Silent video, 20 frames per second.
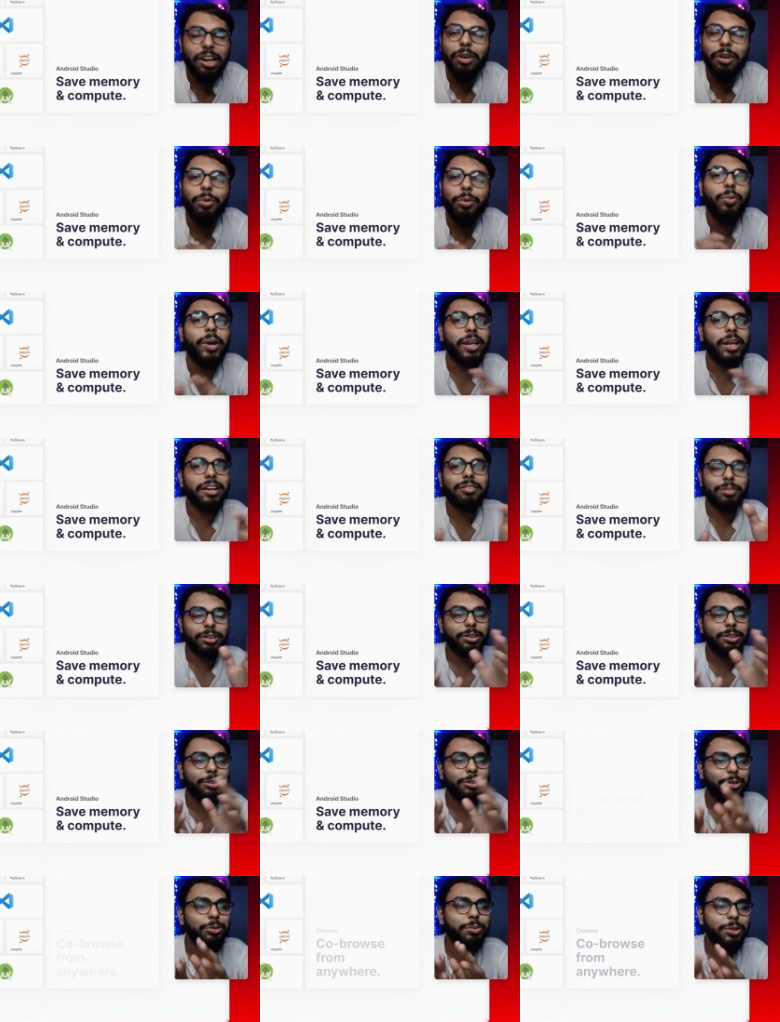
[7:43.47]
whenever,
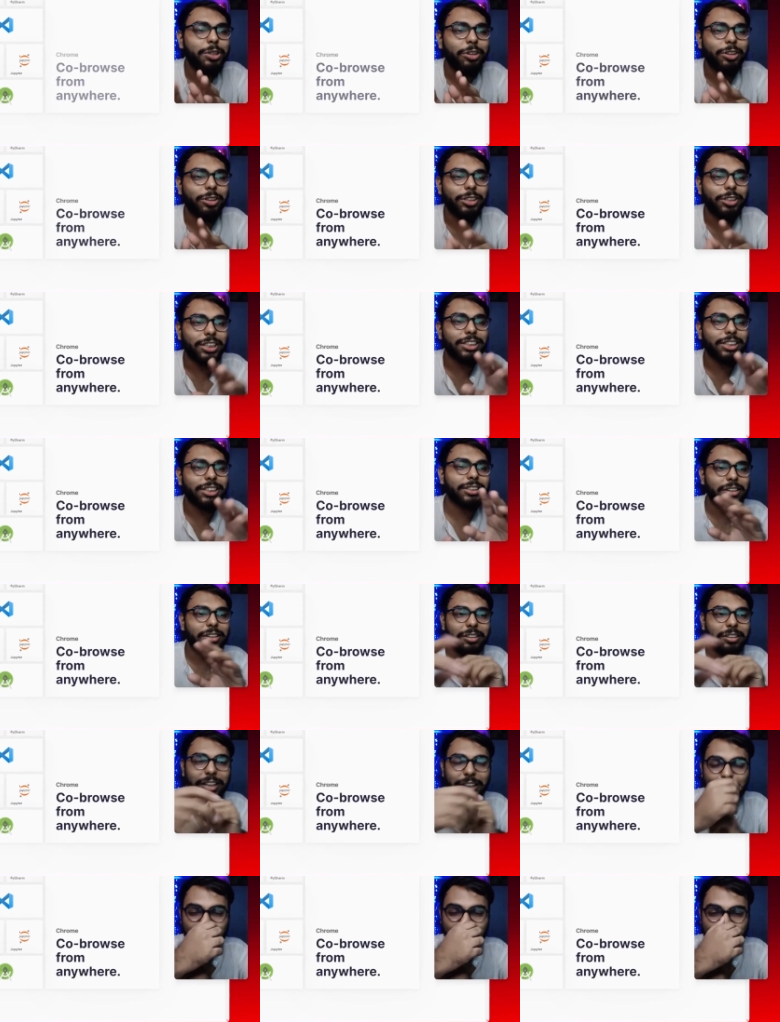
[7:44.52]
to be honest,
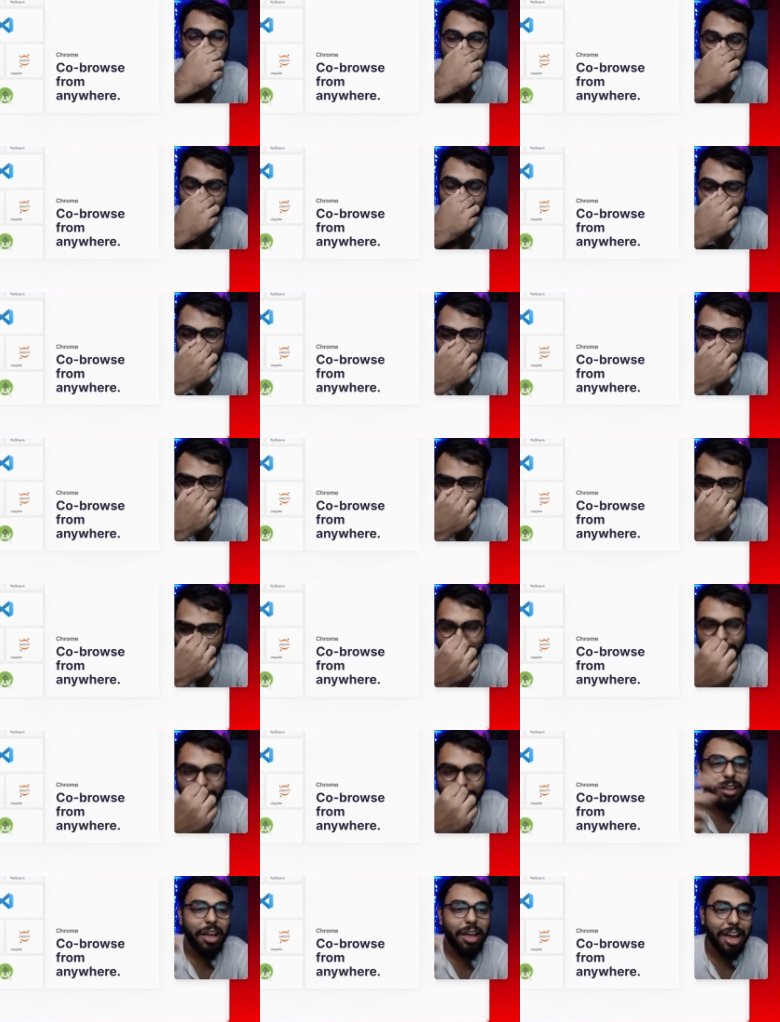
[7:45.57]
let me tell you a
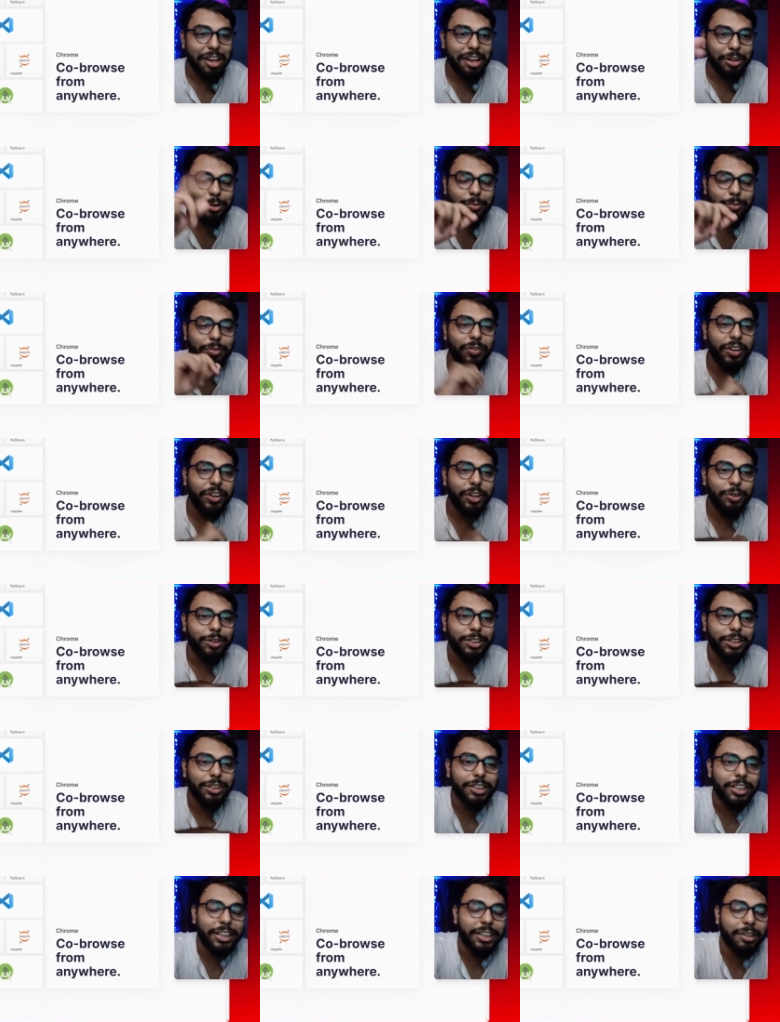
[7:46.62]
story. I know video
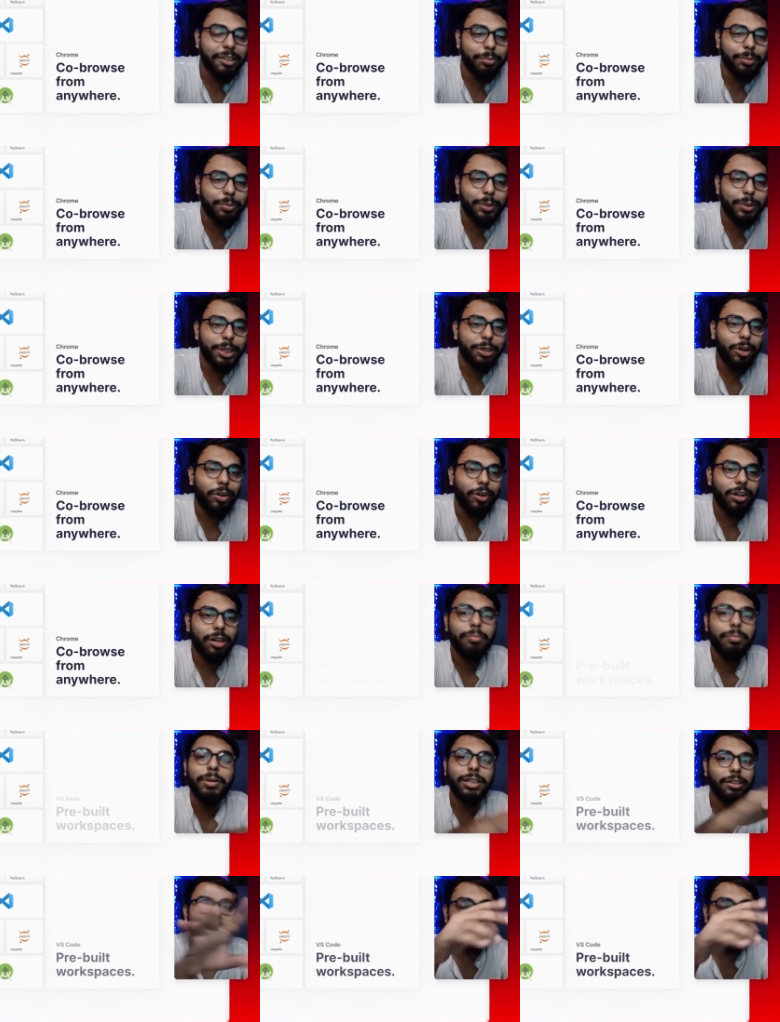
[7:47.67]
is getting a bit longer,
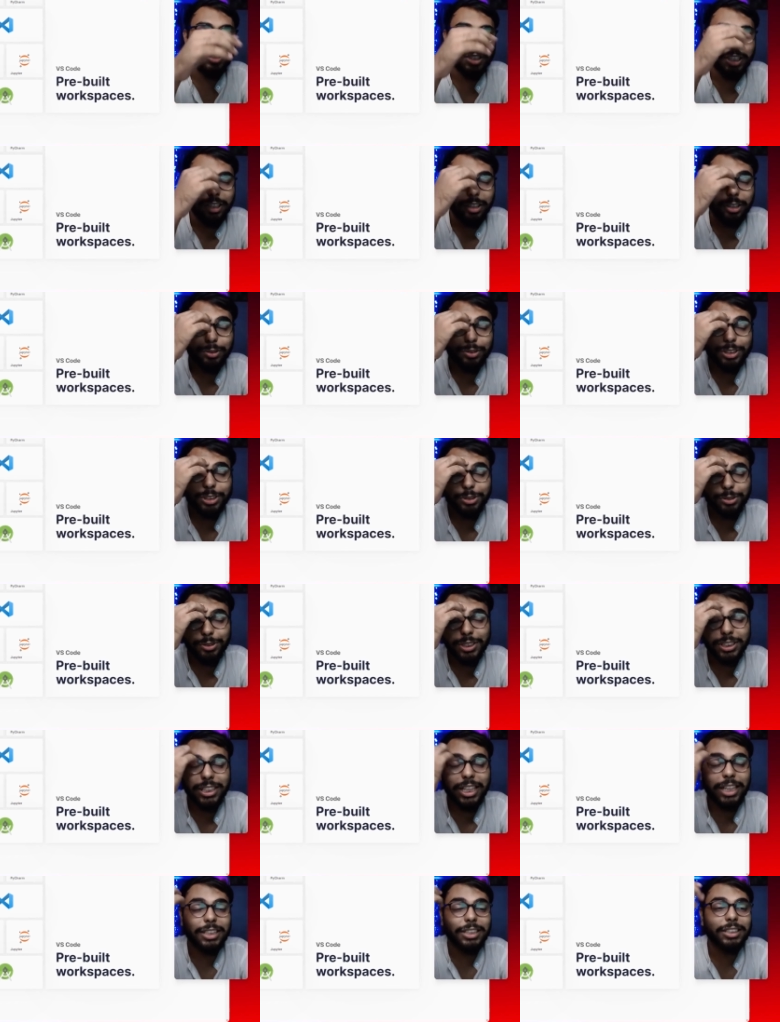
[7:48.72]
but let me tell you a
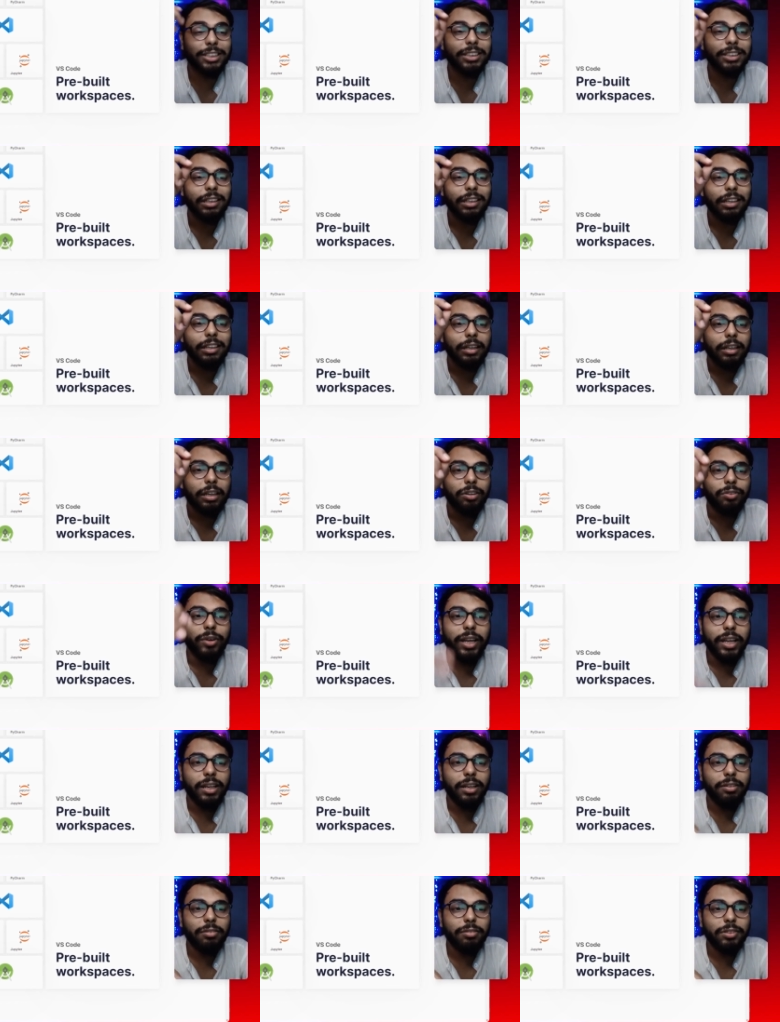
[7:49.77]
story. That is,
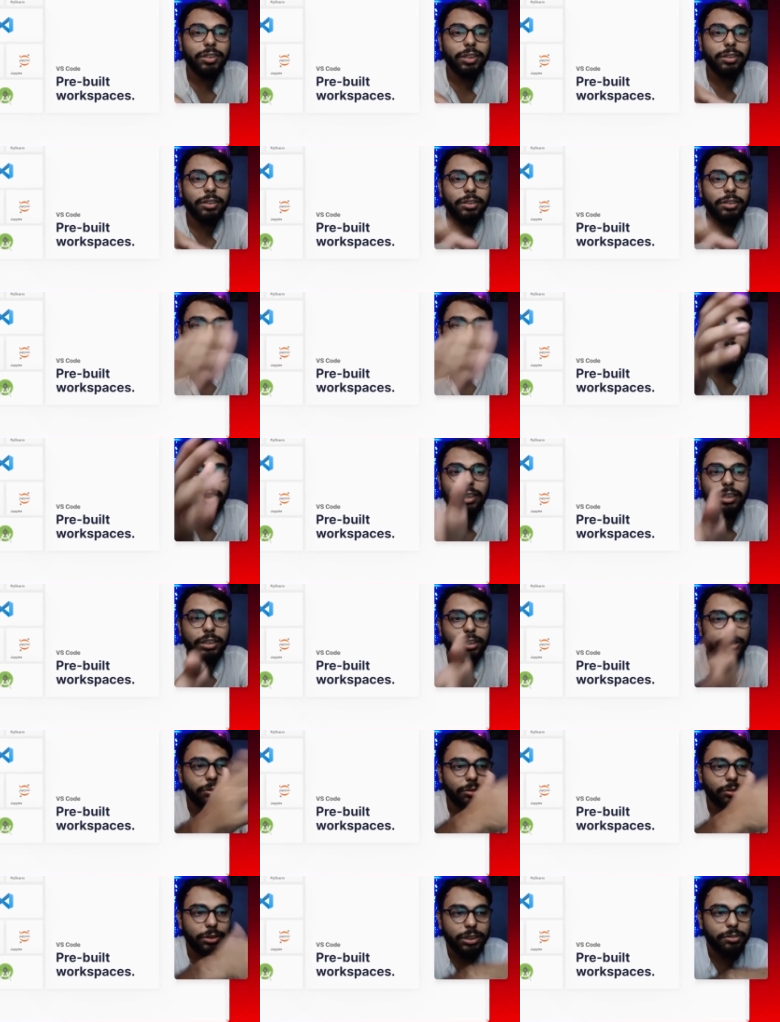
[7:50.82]
whenever a
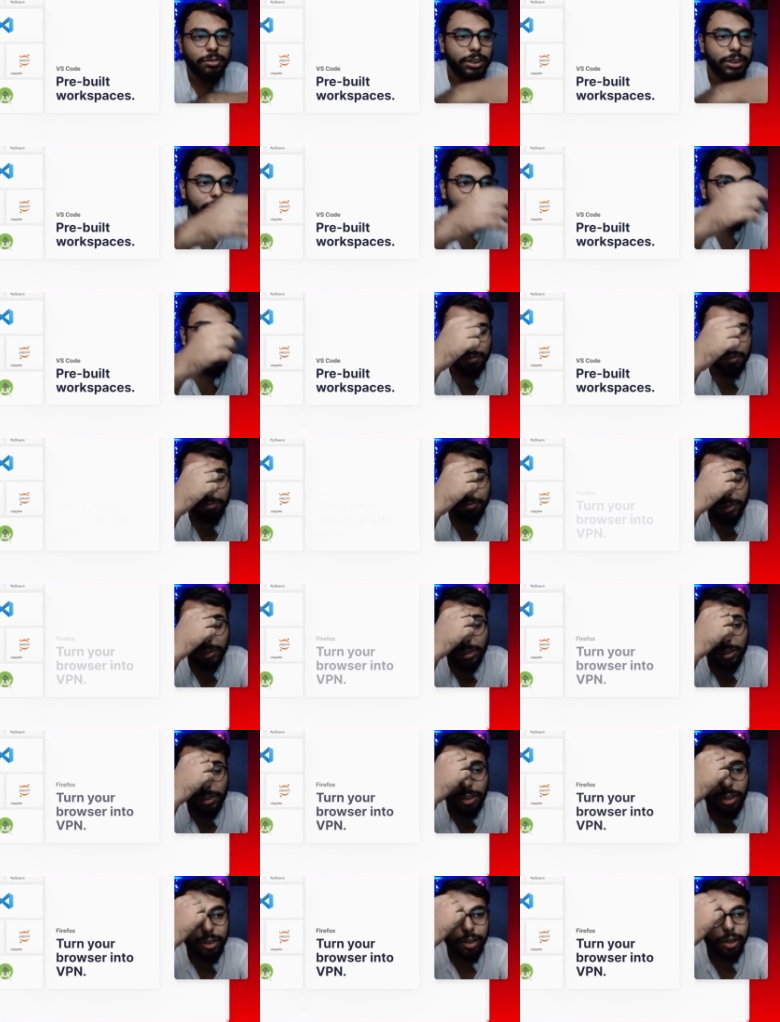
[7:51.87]
new semester
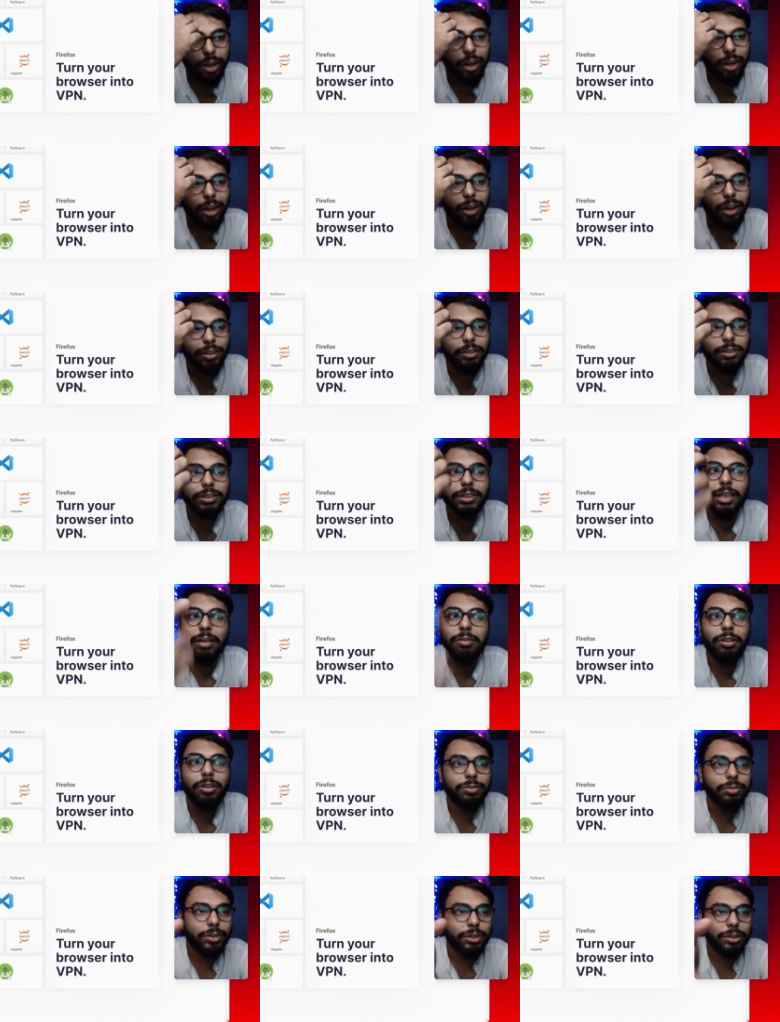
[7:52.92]
comes, some
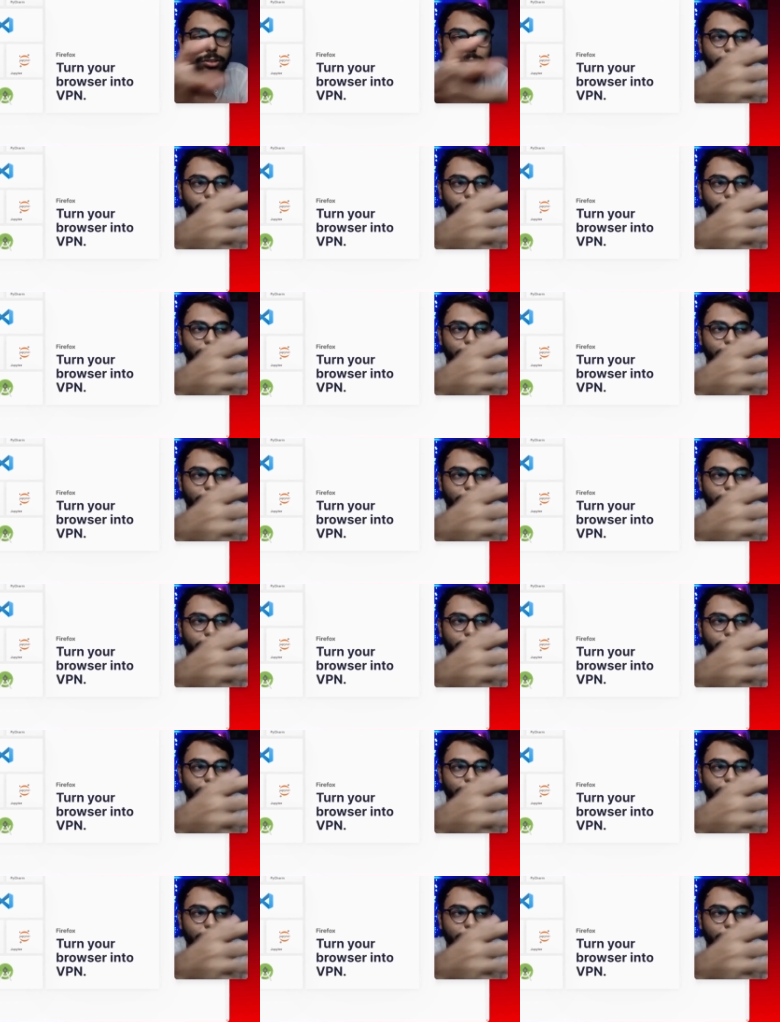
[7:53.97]
of